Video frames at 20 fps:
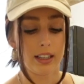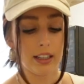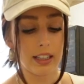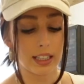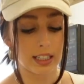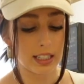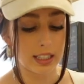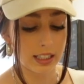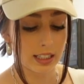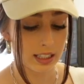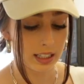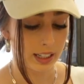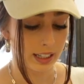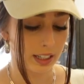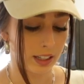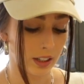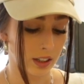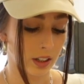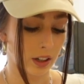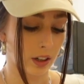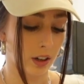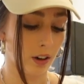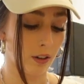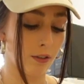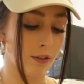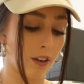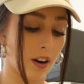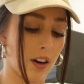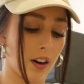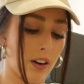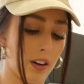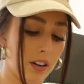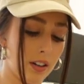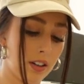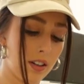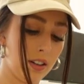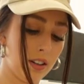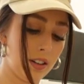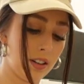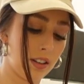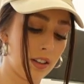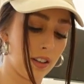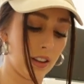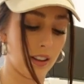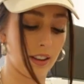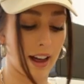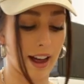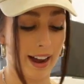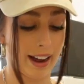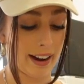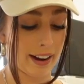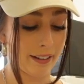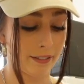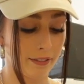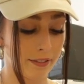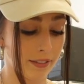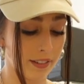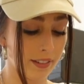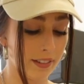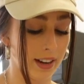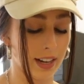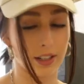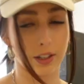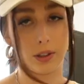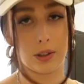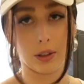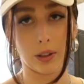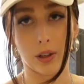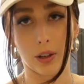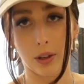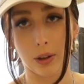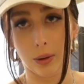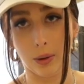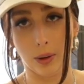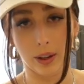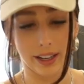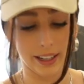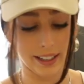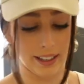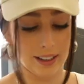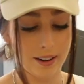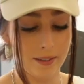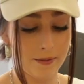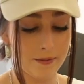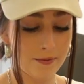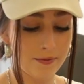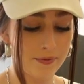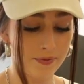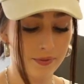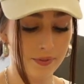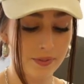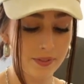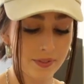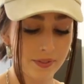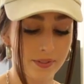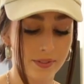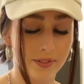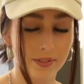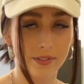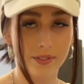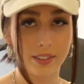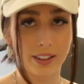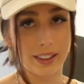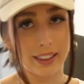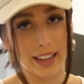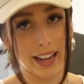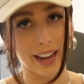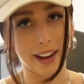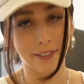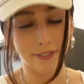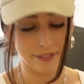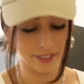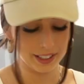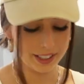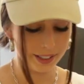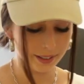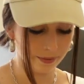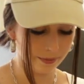listening to like You're Gonna Go Far live as a girl who like left